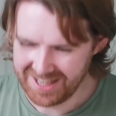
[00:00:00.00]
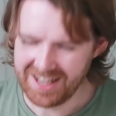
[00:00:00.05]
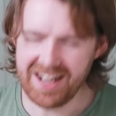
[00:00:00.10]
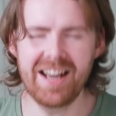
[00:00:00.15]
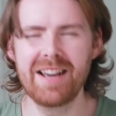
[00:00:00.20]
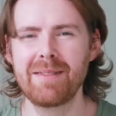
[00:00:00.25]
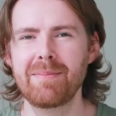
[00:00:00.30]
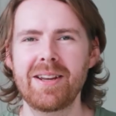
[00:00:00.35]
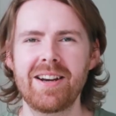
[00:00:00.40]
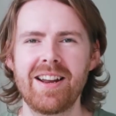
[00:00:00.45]

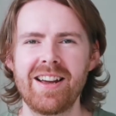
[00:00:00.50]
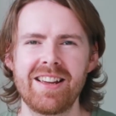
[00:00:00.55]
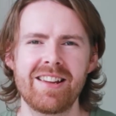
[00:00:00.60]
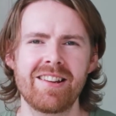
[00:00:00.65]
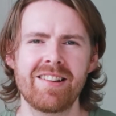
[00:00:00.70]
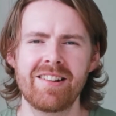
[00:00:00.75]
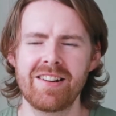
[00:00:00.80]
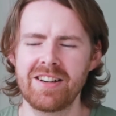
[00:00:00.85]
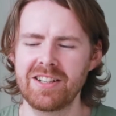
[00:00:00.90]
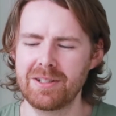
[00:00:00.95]
I'm an
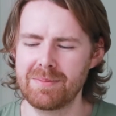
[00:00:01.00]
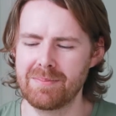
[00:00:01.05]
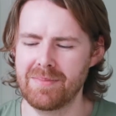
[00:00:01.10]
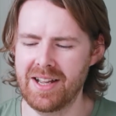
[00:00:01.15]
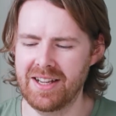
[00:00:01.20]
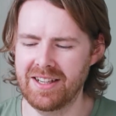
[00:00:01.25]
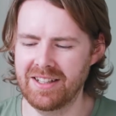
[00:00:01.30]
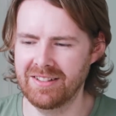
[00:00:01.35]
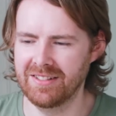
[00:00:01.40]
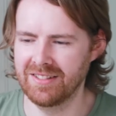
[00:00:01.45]

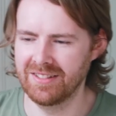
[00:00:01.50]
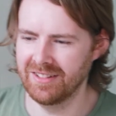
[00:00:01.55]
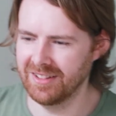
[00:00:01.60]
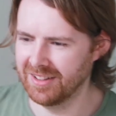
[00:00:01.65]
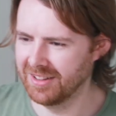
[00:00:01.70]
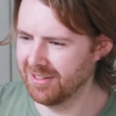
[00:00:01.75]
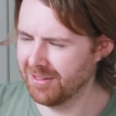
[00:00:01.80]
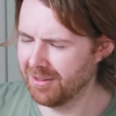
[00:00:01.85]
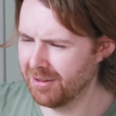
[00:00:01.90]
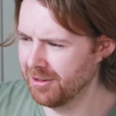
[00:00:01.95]
Irishman
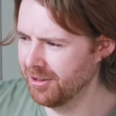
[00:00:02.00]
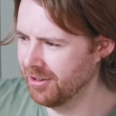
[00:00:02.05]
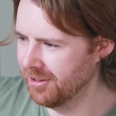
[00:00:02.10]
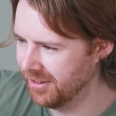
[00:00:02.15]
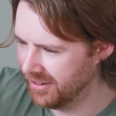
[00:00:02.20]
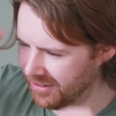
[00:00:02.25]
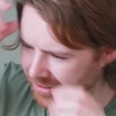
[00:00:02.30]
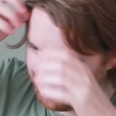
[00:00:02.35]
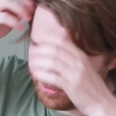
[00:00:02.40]
through and